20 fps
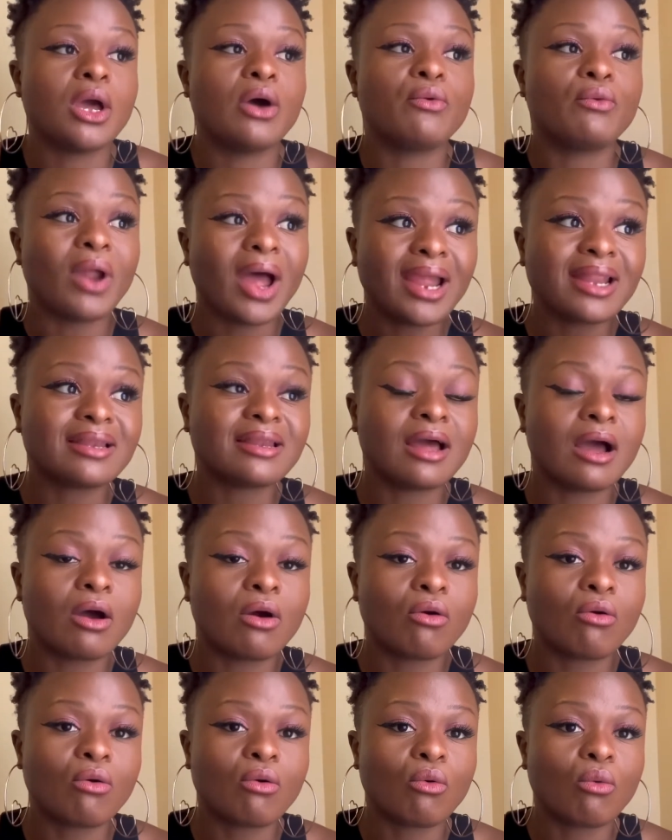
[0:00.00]
Right
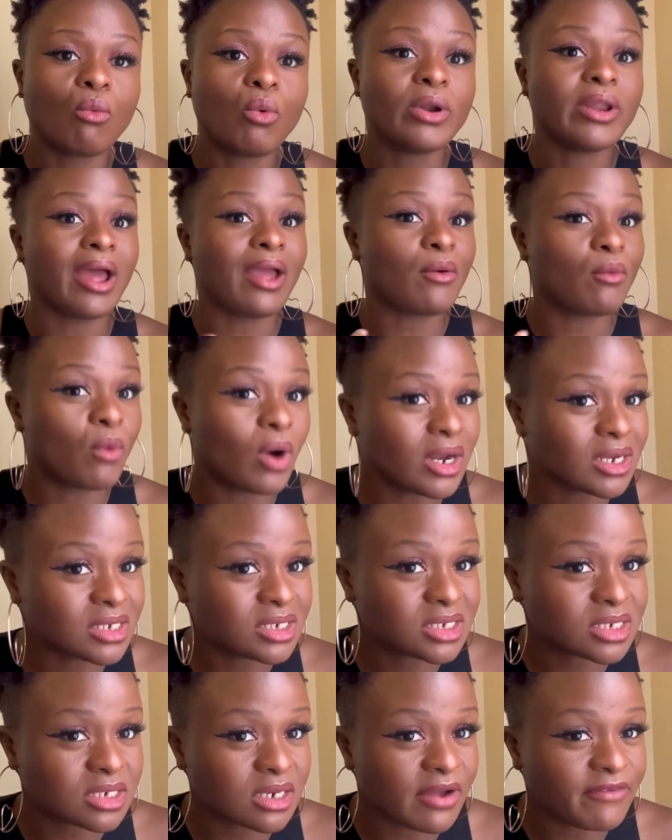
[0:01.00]
now, would I
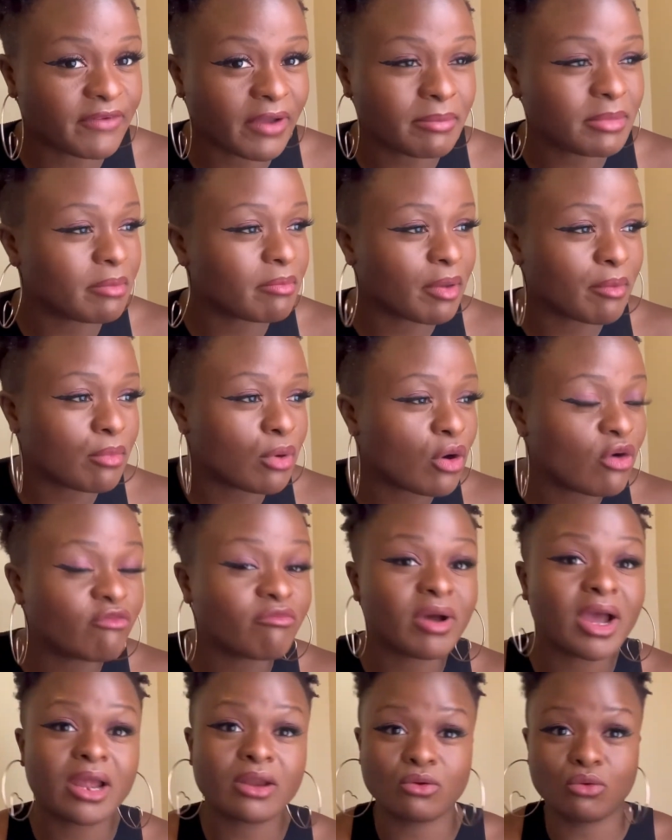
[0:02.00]
want a family member of
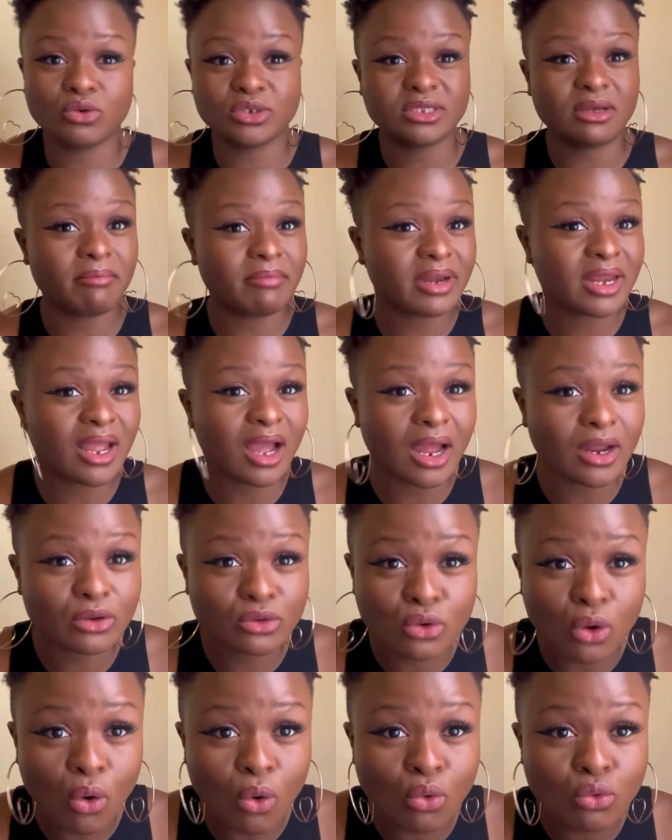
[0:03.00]
mine or somebody I
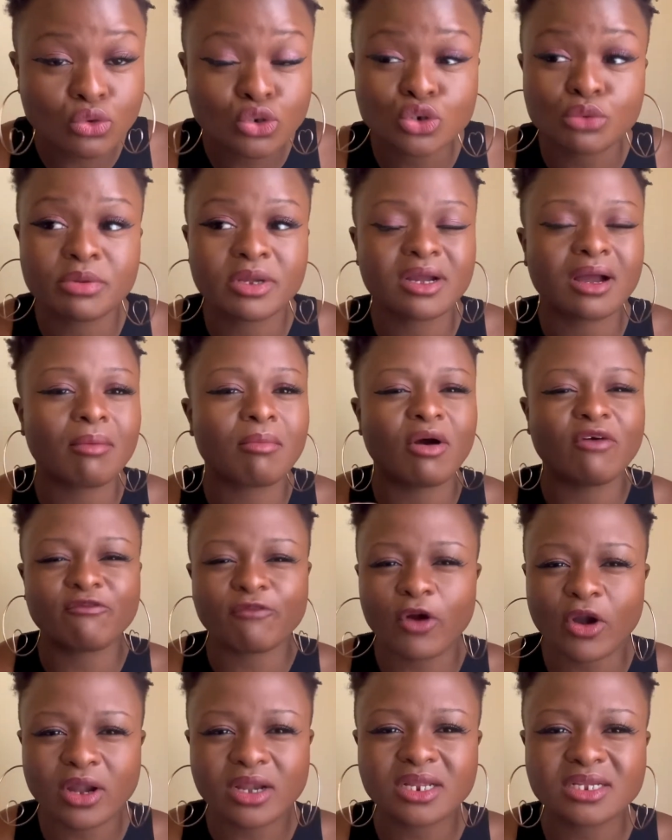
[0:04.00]
know to become a
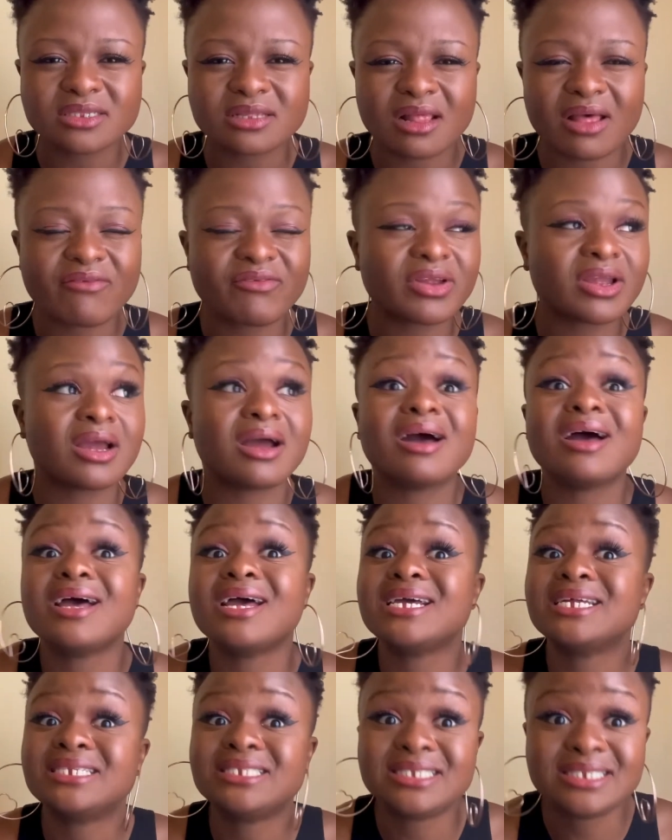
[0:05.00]
foreigner in South Africa?
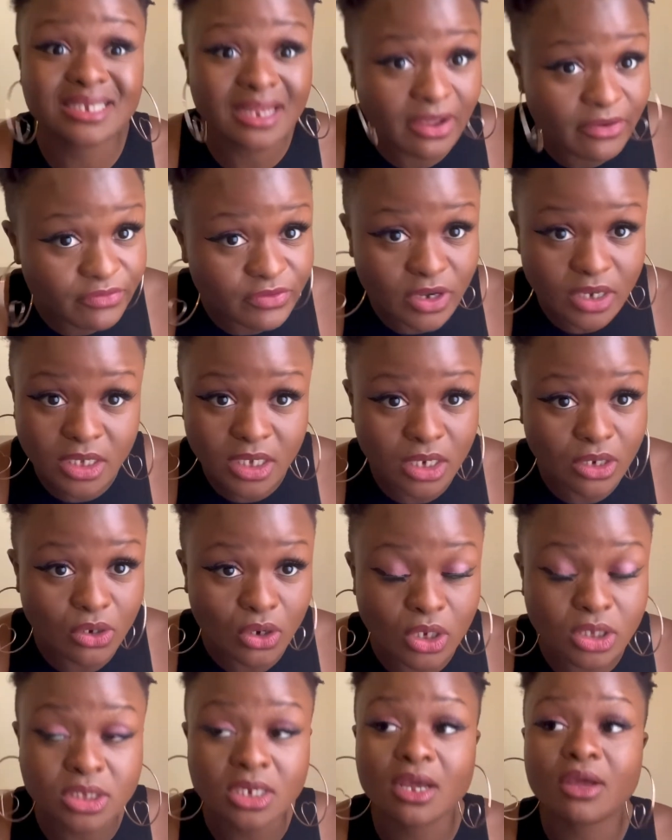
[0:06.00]
Definitely
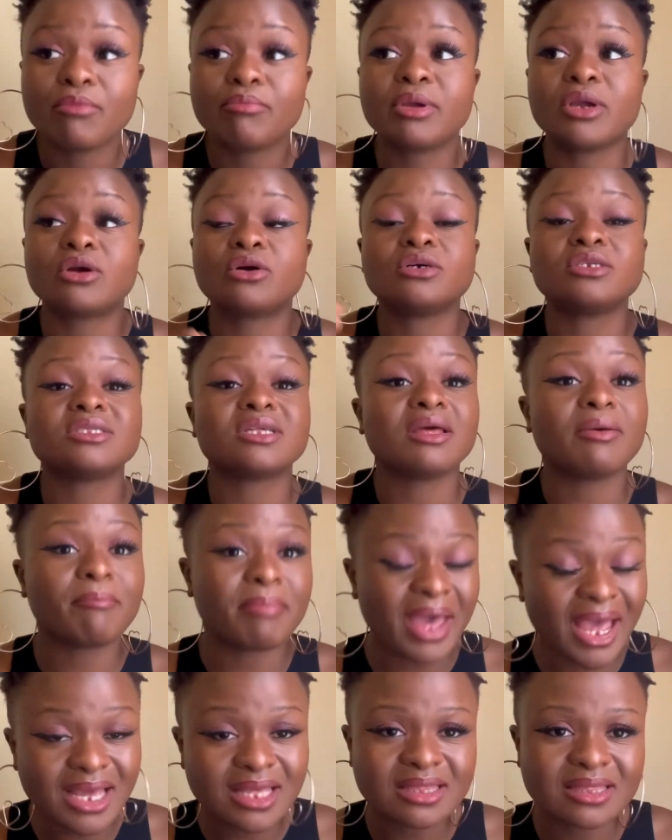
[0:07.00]
not. Because
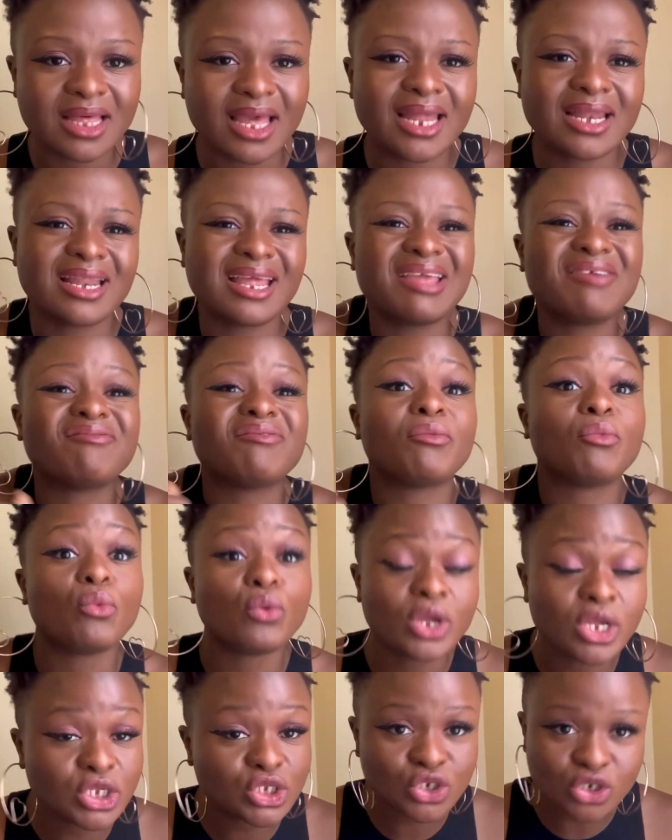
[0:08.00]
back then, if
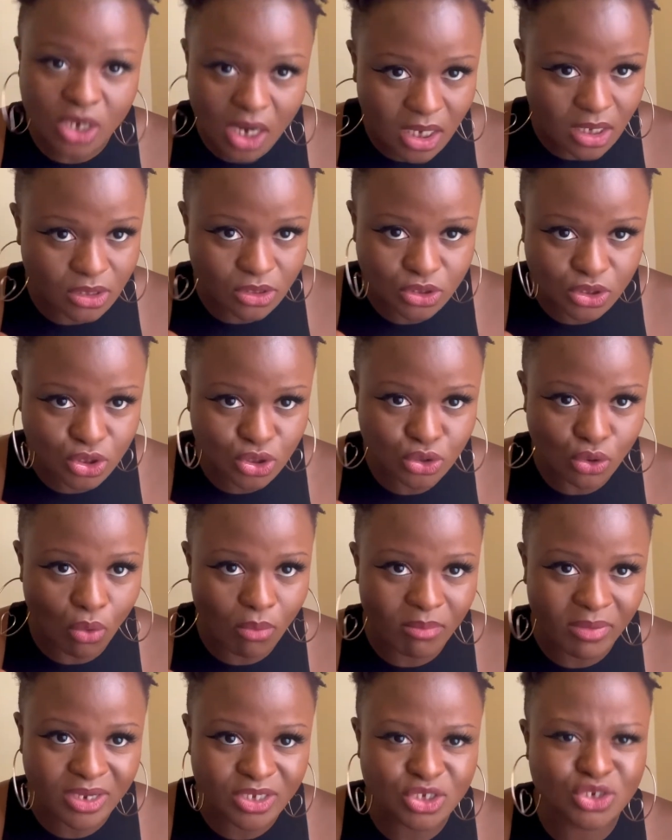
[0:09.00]
we struggled so
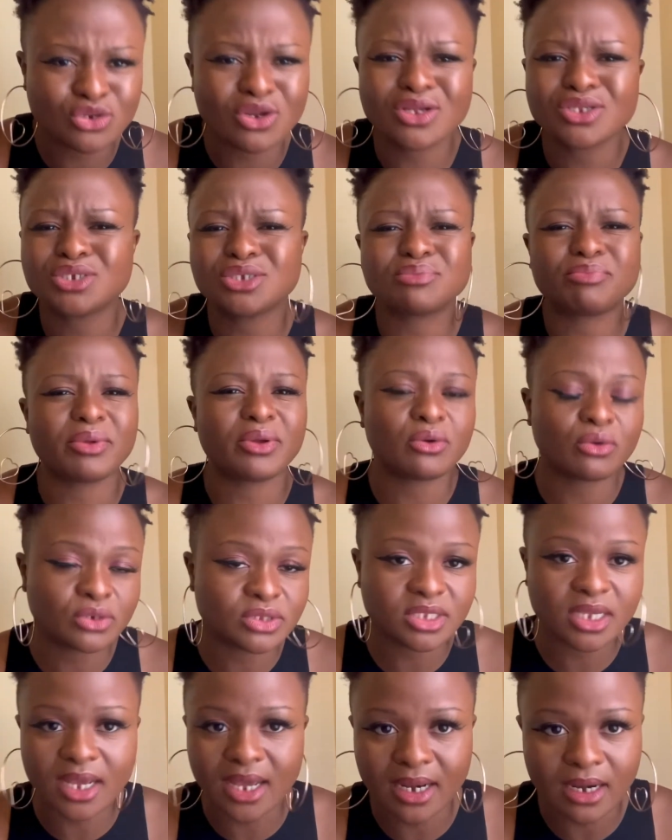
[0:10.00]
much, not just
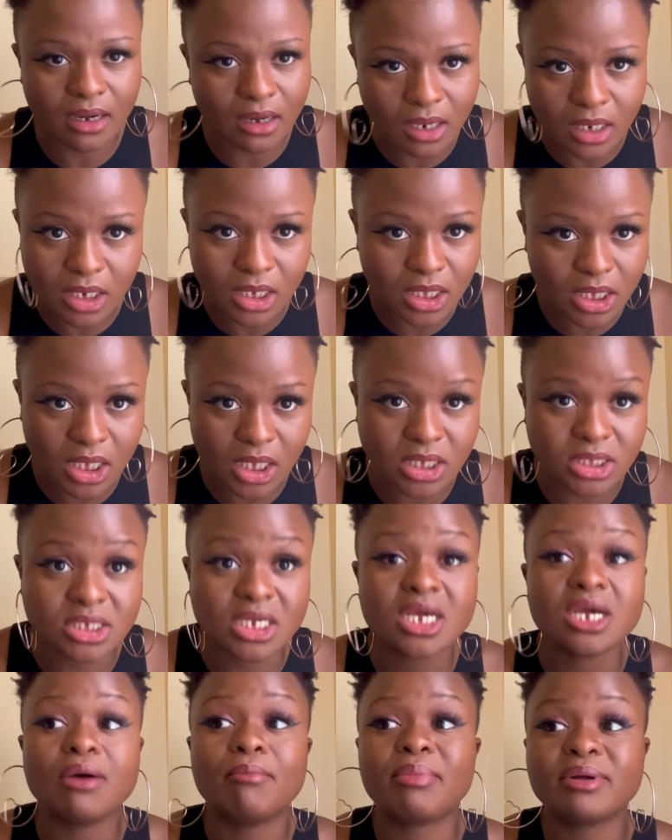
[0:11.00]
because you had a lot of kids,
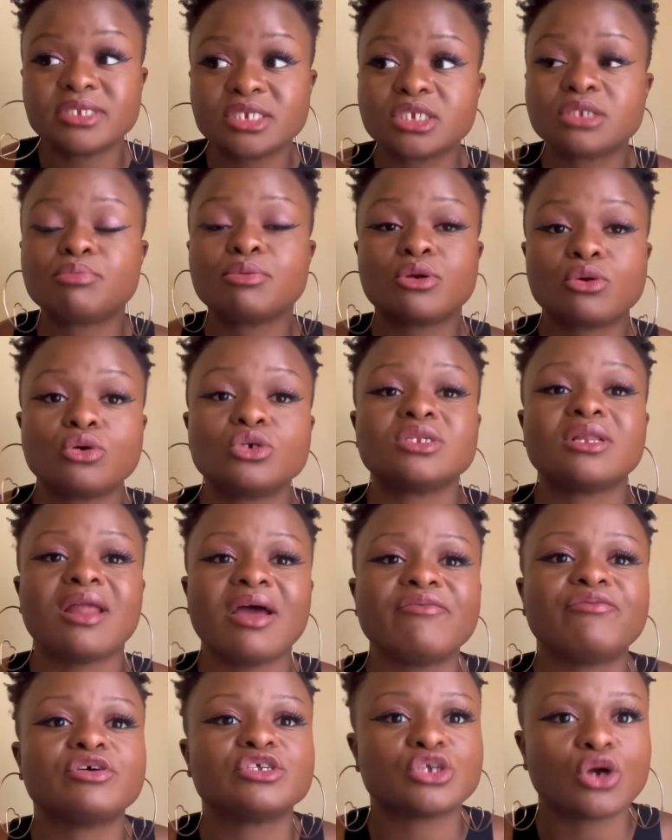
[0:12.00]
but just because
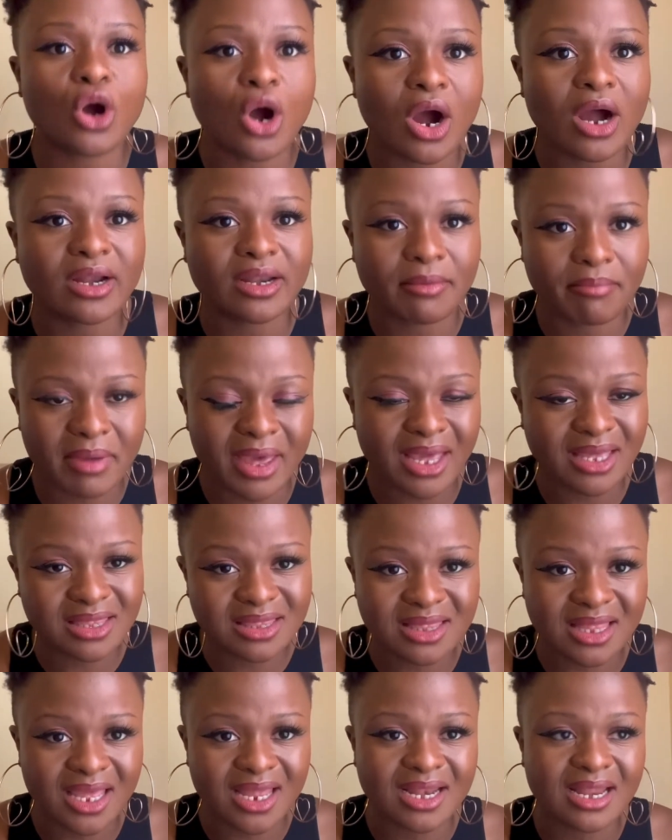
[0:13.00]
life was harder back
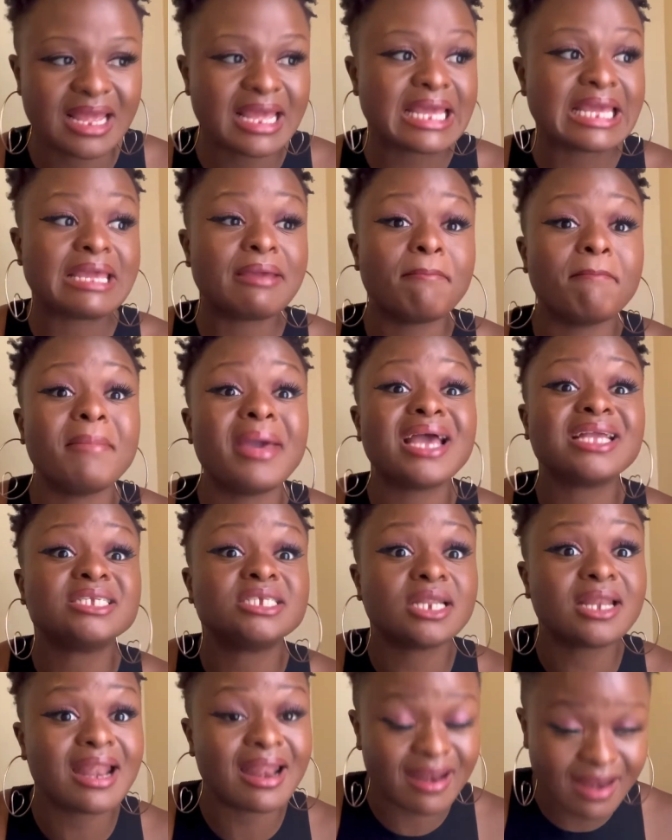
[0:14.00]
then.
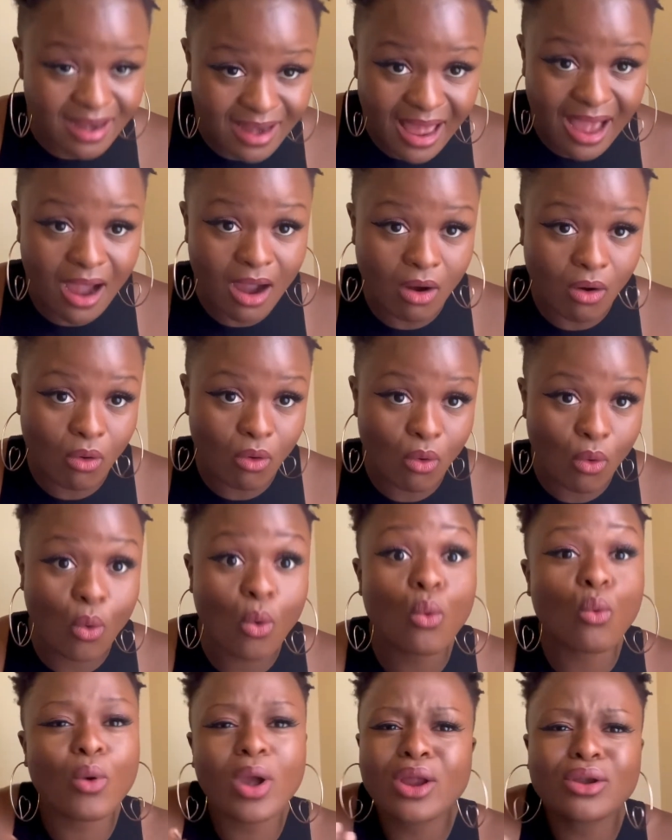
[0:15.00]
Imagine now,
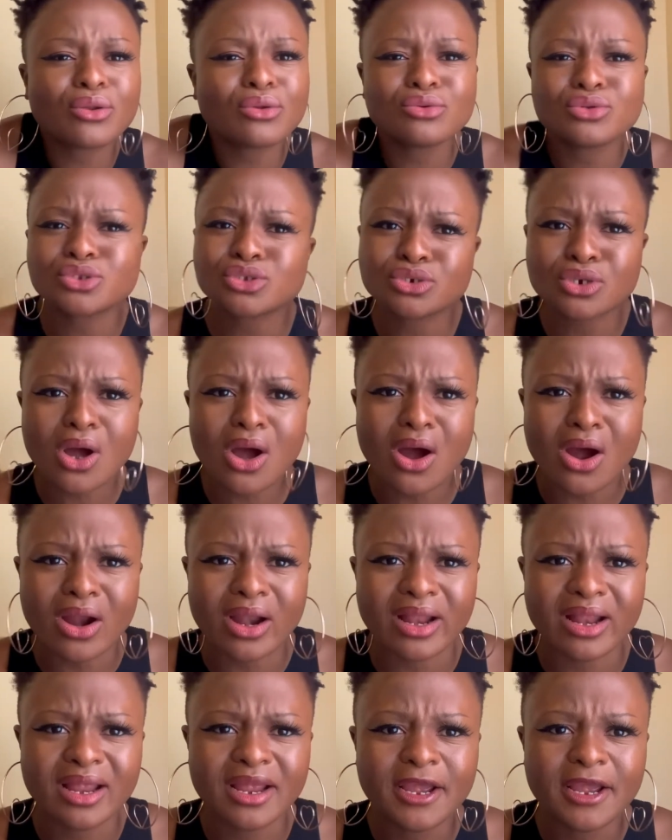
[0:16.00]
where do you start?